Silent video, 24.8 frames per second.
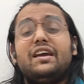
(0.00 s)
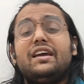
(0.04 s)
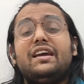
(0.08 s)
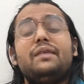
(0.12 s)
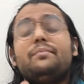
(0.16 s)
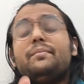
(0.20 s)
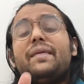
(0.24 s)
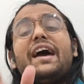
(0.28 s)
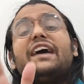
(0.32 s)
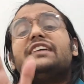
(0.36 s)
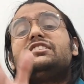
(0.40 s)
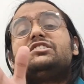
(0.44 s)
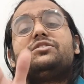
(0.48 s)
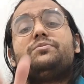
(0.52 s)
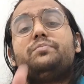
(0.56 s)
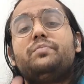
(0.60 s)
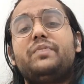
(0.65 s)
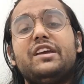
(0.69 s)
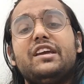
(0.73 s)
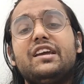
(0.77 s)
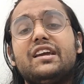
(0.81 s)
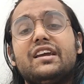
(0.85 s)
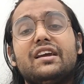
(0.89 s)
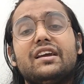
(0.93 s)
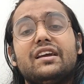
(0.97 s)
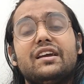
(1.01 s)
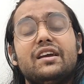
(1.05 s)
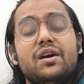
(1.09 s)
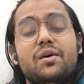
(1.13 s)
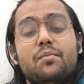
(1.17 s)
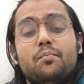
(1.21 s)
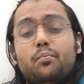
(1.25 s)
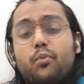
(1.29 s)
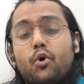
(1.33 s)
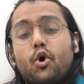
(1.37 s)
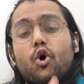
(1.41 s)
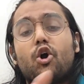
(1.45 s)
Imagine being
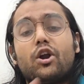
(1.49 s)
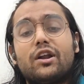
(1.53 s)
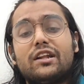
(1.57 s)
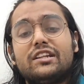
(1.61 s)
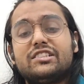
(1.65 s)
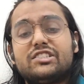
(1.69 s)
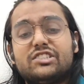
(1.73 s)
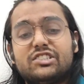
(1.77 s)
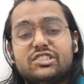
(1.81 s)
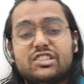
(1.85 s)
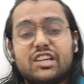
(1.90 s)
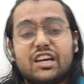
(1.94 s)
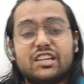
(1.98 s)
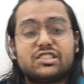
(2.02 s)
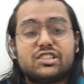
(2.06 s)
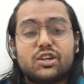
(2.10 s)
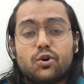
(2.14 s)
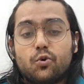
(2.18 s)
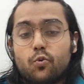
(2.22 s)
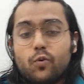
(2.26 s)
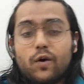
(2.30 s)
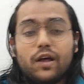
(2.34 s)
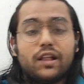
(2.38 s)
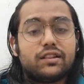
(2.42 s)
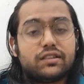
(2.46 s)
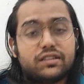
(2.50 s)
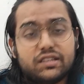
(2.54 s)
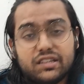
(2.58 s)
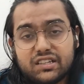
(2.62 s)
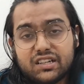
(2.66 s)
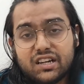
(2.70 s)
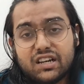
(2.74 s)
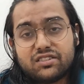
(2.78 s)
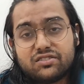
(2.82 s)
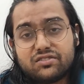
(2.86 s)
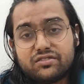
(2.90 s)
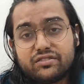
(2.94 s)
born in such a wealthy
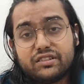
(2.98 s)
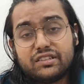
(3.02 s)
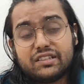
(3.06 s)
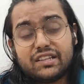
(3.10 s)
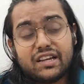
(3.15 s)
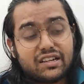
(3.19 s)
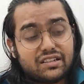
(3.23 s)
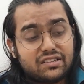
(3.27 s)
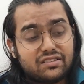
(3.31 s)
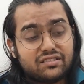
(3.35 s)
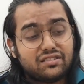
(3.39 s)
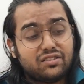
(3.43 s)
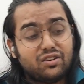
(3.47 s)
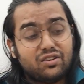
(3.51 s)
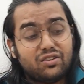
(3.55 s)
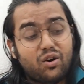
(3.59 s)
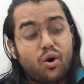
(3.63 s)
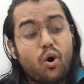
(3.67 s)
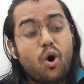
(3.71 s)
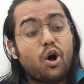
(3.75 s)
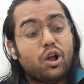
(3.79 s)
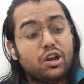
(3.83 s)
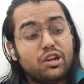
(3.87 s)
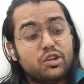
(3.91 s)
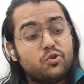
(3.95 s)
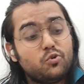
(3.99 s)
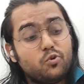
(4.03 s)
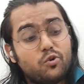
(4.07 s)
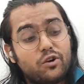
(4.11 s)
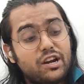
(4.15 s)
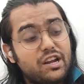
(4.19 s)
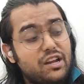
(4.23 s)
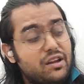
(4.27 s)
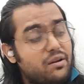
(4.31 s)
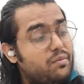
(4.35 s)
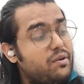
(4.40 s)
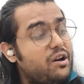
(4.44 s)
country that all you
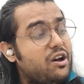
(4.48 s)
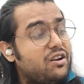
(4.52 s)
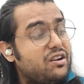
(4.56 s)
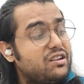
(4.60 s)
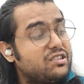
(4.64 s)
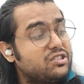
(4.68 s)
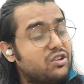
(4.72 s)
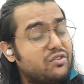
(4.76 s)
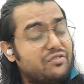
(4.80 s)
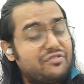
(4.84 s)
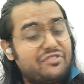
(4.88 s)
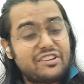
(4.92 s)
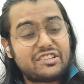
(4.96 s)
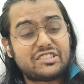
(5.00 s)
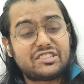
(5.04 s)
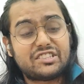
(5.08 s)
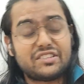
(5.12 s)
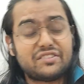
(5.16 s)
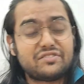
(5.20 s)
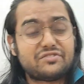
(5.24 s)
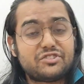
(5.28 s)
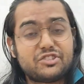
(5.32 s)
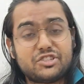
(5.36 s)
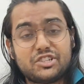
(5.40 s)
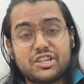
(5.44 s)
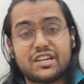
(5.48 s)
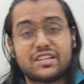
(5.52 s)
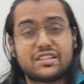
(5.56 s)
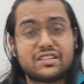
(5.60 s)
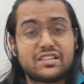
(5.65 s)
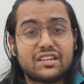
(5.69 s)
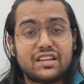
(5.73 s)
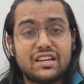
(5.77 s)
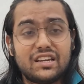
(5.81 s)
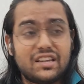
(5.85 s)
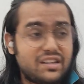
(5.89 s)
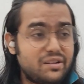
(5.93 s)
worry about is offensive
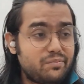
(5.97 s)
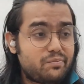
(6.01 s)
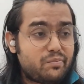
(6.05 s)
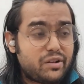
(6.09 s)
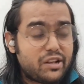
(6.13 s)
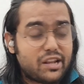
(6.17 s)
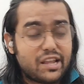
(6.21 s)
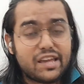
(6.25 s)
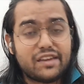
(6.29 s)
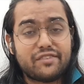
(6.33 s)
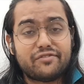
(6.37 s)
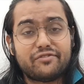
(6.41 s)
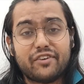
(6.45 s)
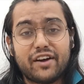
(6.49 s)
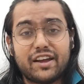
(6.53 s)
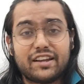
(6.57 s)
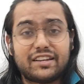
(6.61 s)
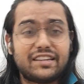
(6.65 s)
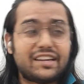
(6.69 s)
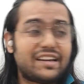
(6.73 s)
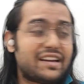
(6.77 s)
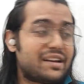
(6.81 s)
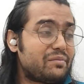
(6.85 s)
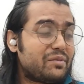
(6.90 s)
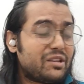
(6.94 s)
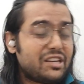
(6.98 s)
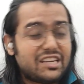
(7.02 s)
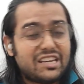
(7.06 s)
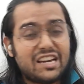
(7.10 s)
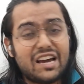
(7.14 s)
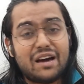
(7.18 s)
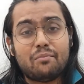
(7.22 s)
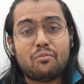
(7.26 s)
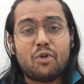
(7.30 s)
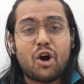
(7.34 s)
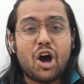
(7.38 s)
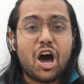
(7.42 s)
shit in play fighting. I
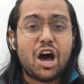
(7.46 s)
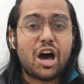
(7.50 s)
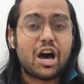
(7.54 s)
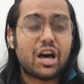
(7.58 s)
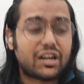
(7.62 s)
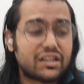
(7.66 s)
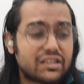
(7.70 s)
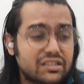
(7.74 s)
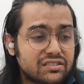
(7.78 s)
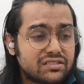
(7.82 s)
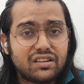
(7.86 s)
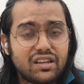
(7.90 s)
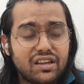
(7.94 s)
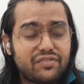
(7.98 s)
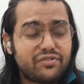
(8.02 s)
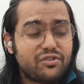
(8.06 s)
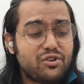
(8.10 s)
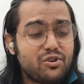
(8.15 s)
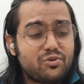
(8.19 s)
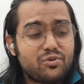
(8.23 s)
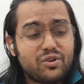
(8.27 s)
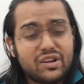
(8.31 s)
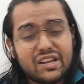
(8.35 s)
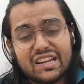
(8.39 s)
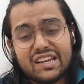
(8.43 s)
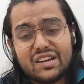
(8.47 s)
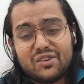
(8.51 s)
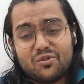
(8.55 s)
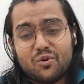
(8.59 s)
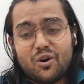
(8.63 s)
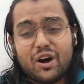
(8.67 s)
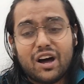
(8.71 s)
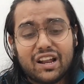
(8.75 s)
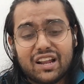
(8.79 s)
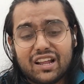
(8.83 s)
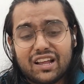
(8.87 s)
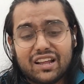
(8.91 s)
mean, come on. If you really
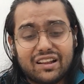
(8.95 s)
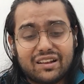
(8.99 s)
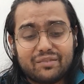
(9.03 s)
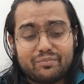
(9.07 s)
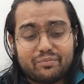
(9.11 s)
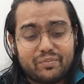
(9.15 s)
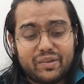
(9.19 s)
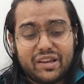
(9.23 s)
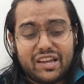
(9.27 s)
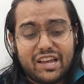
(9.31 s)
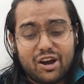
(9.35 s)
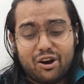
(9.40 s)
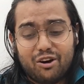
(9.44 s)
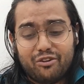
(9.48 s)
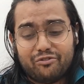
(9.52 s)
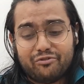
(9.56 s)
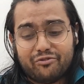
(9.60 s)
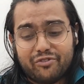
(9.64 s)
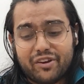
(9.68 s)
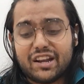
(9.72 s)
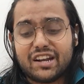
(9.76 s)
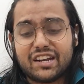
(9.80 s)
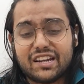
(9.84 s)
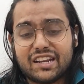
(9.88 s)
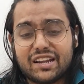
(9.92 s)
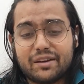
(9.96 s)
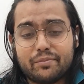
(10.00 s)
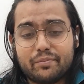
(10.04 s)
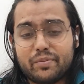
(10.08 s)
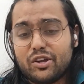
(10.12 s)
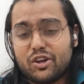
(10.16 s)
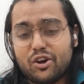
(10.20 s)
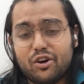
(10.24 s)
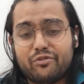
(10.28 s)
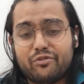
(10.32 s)
wanna be offended